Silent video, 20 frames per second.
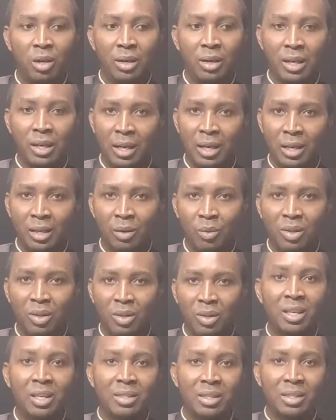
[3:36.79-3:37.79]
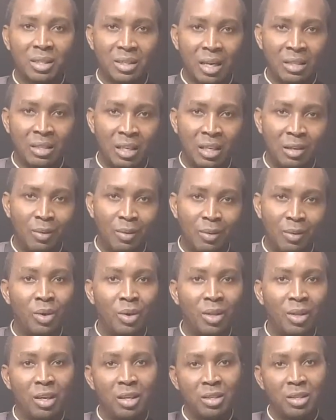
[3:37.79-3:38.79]
learning, whether he's excited or
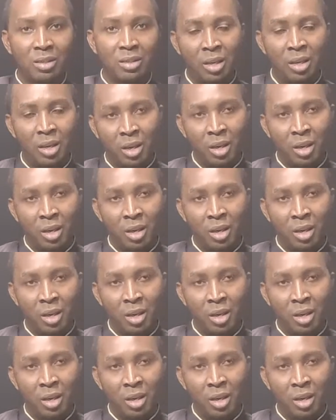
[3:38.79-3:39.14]
whether he's